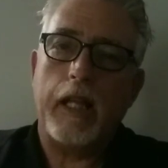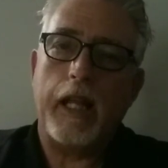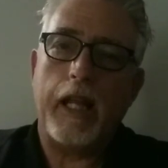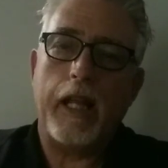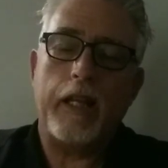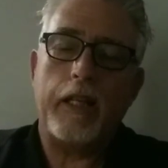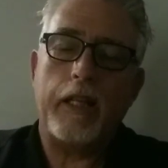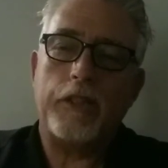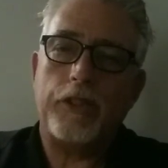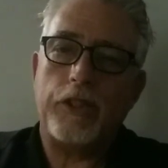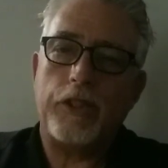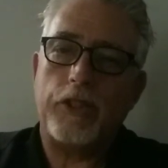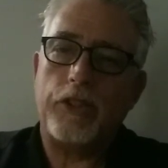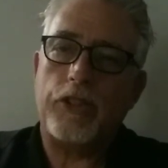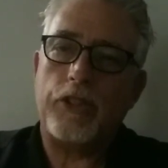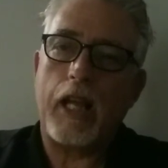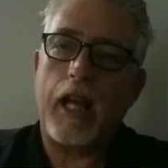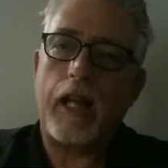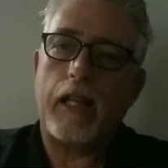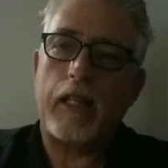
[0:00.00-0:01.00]
And it's
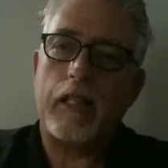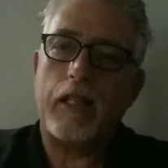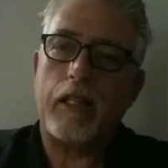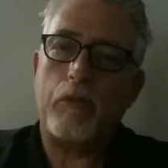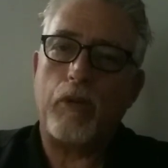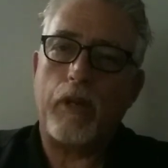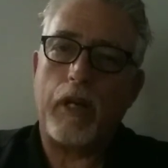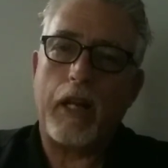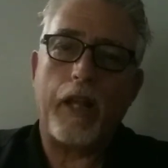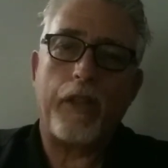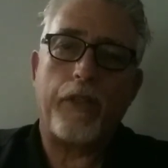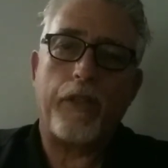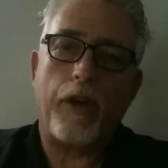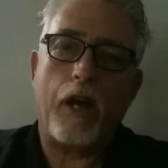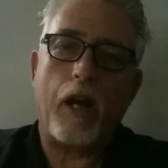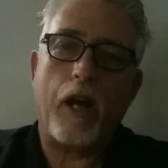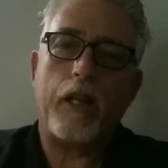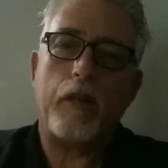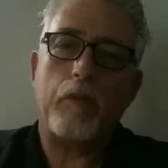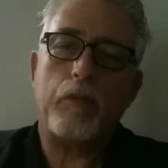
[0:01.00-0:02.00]
exactly what I
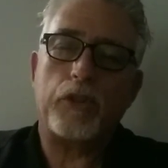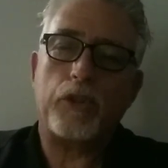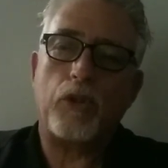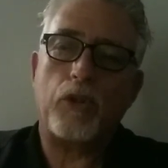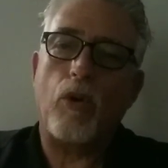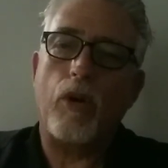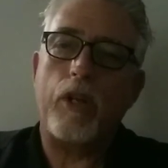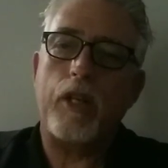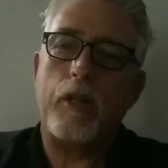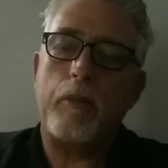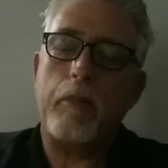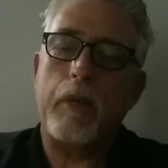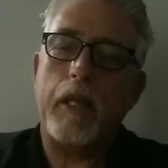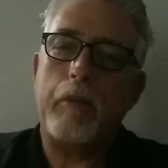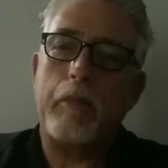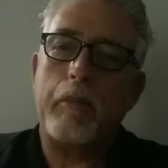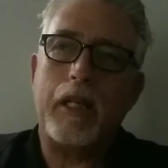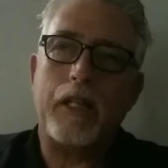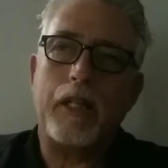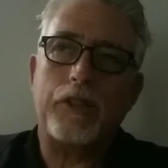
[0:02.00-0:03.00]
thought it was going to
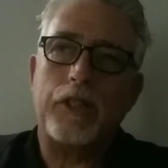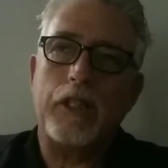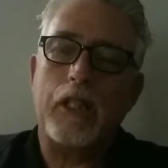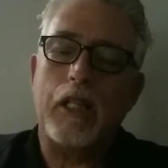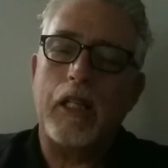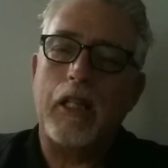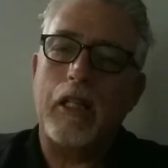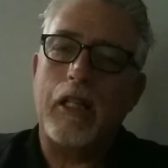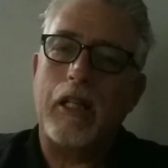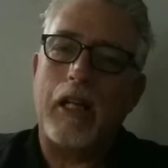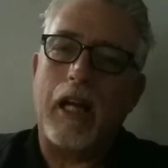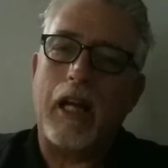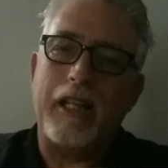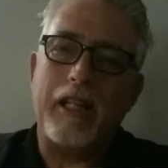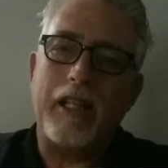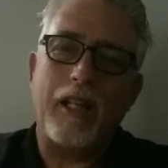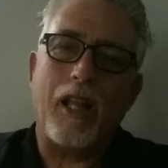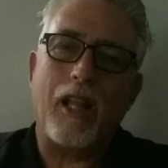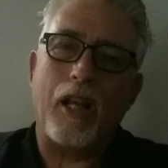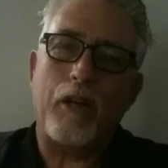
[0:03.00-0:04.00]
be, because I
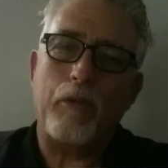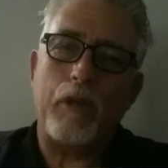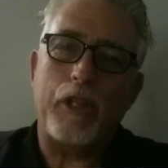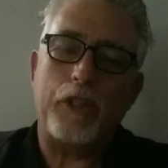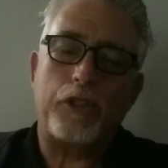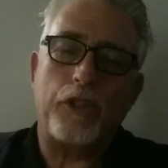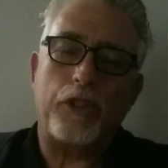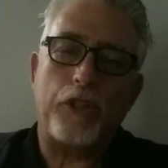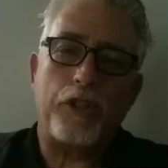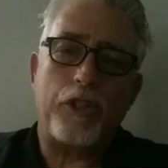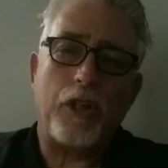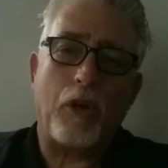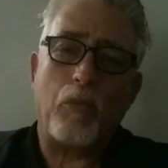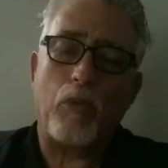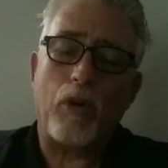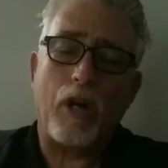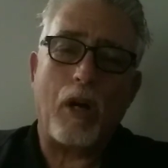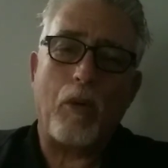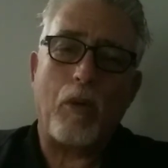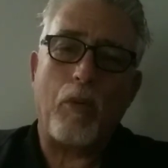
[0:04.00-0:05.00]
did a lot of research
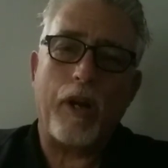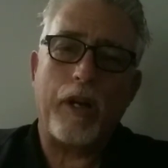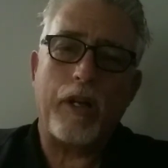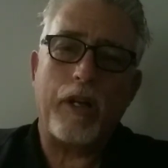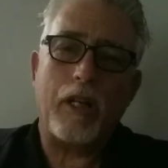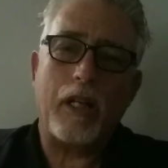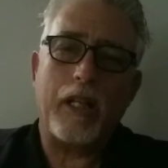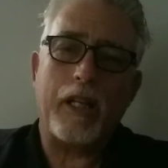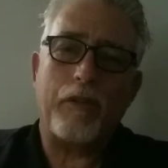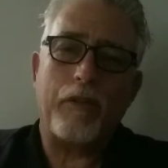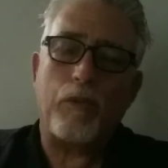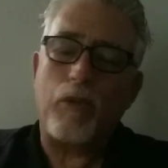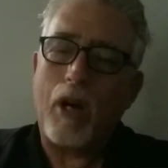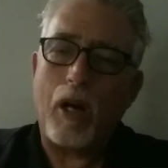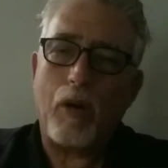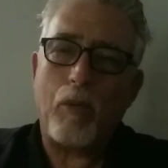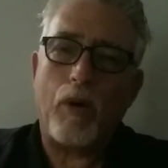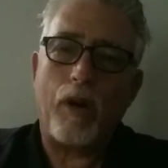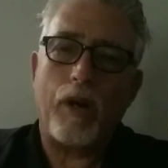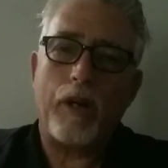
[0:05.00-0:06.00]
on where I wanted to live,
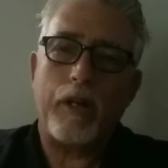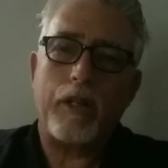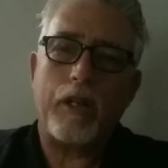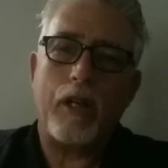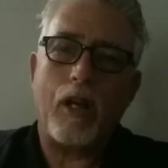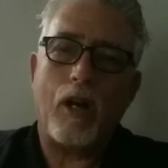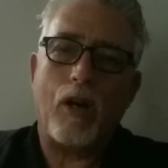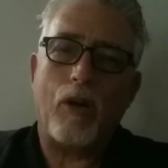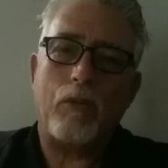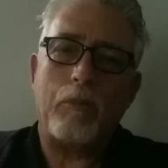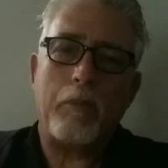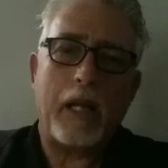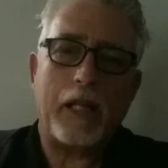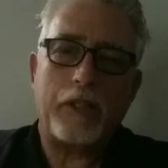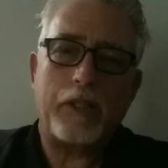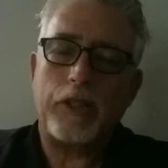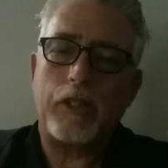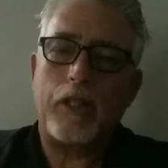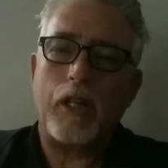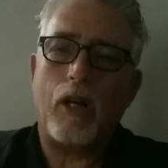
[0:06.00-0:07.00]
where I wanted to go,
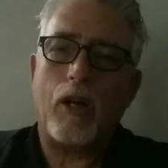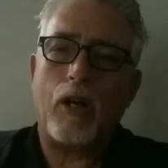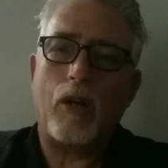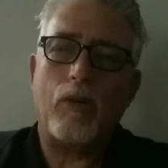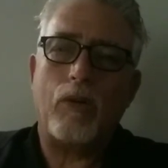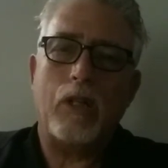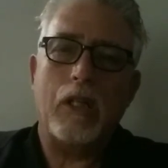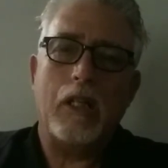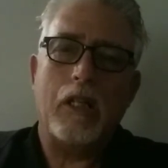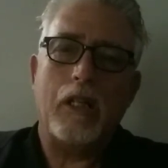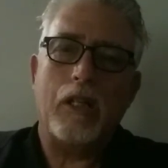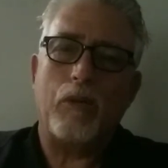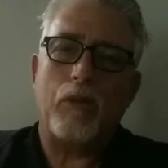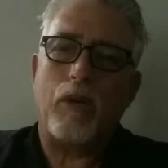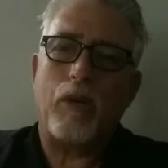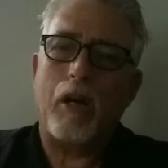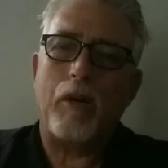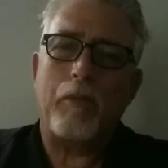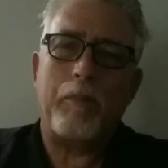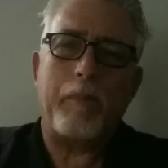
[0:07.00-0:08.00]
Mexico,
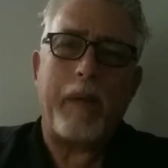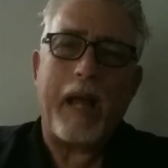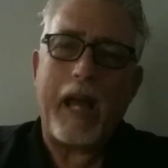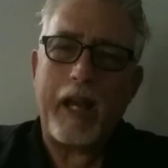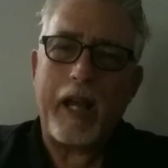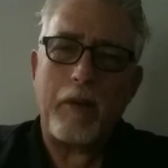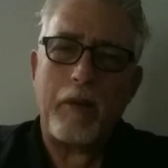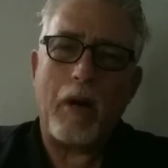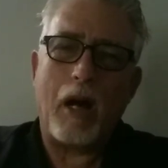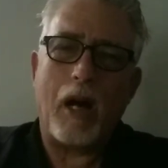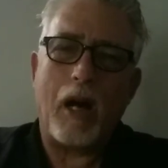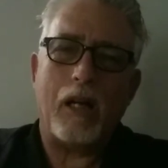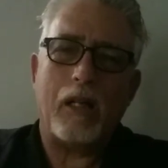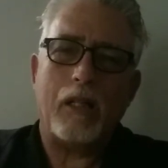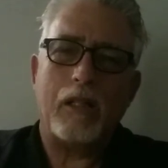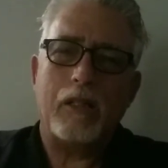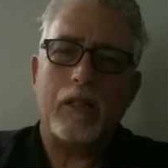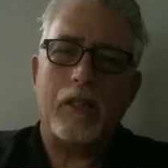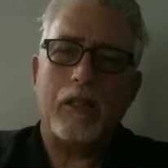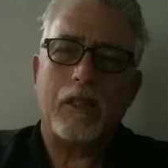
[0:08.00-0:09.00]
Panama,
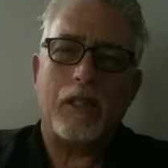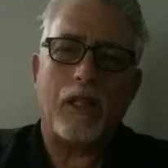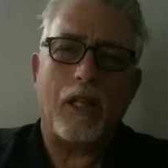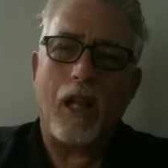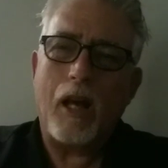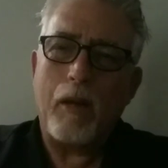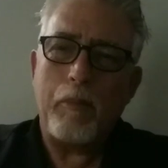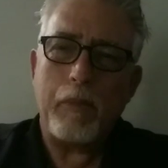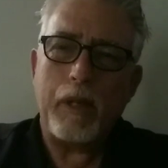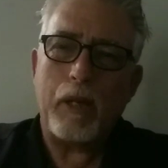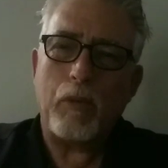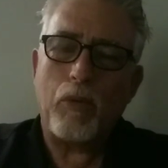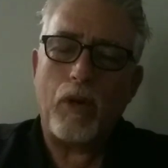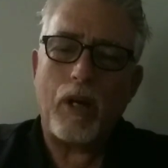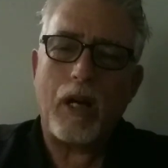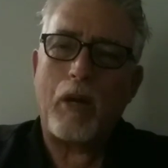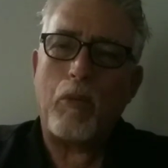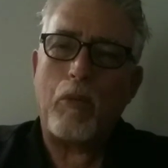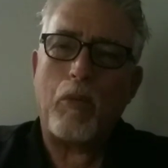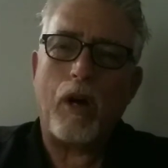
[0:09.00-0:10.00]
Colombia,
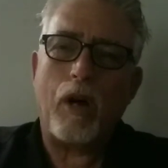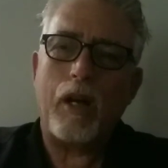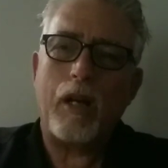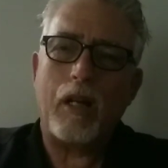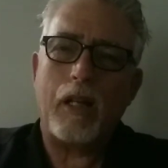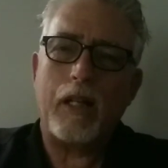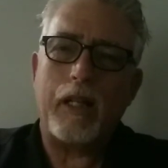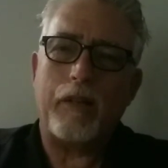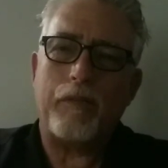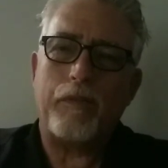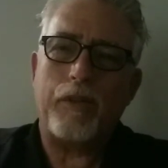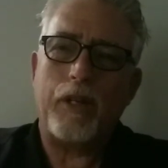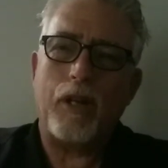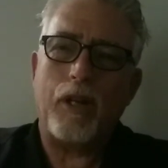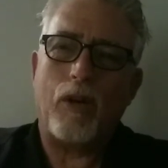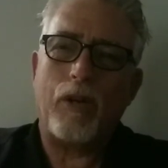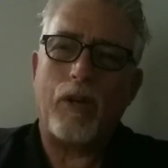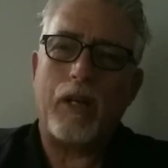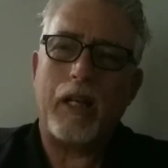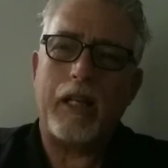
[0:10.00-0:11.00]
where I want to live, you
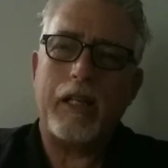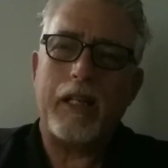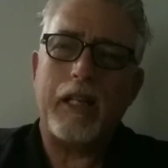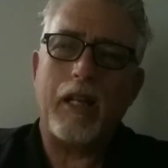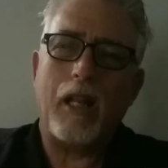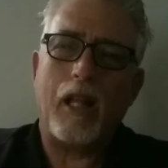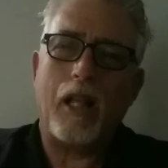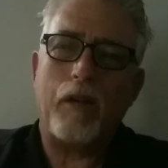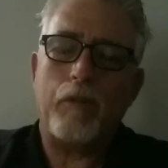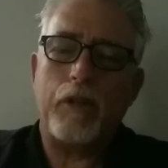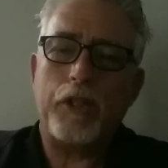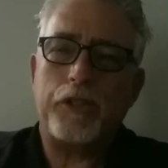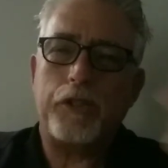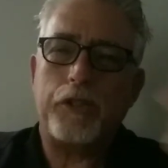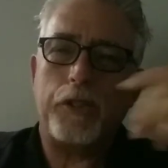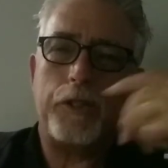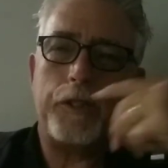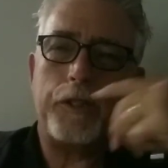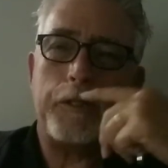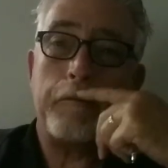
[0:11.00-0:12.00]
know, and I did a lot of
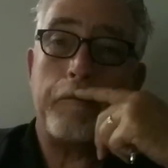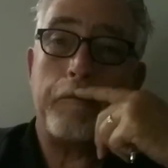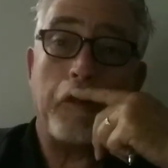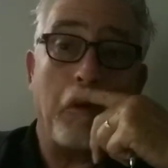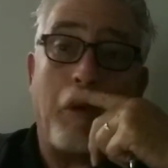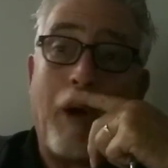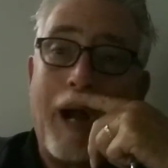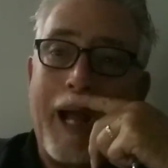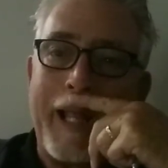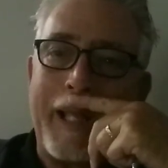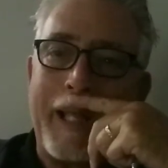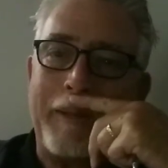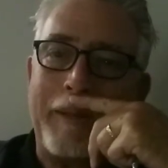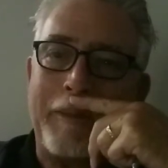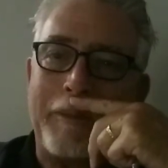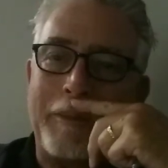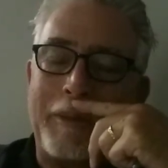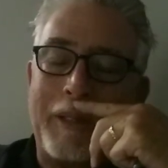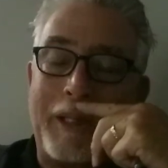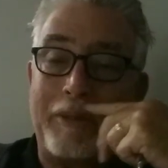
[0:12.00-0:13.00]
research. Hawaii.
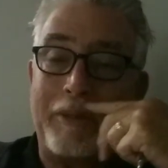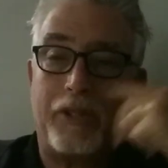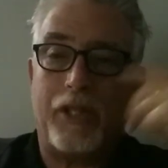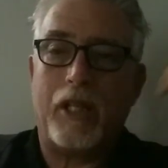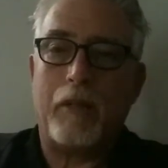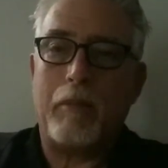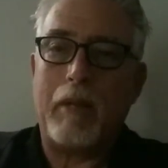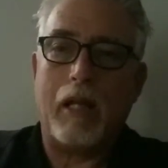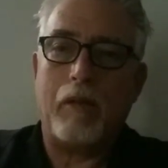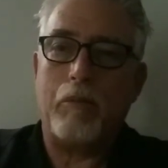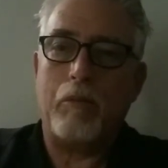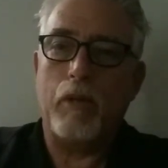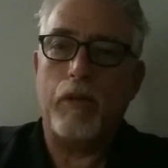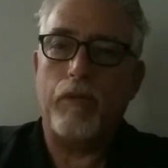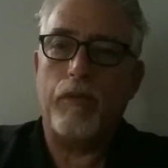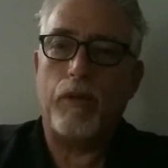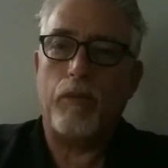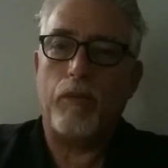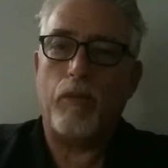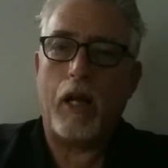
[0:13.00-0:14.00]
I was thinking about
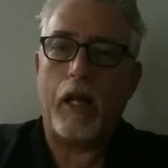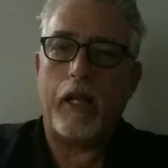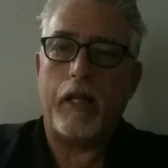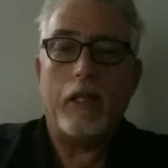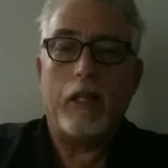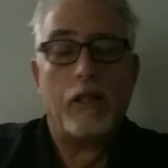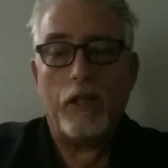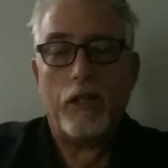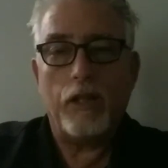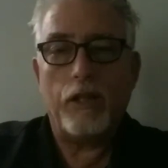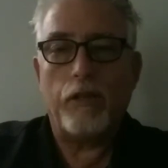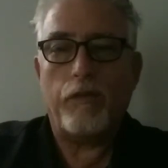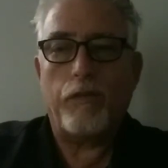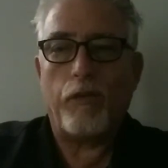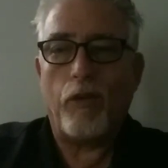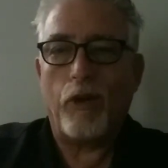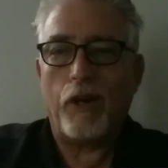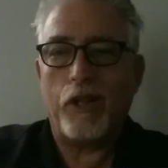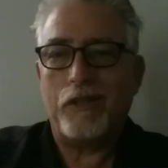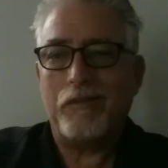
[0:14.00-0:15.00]
moving to Hawaii. Couldn't
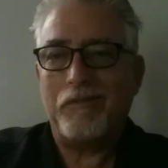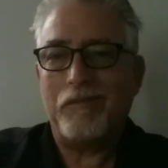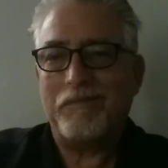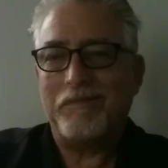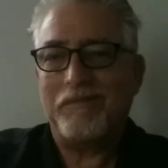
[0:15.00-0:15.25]
afford it.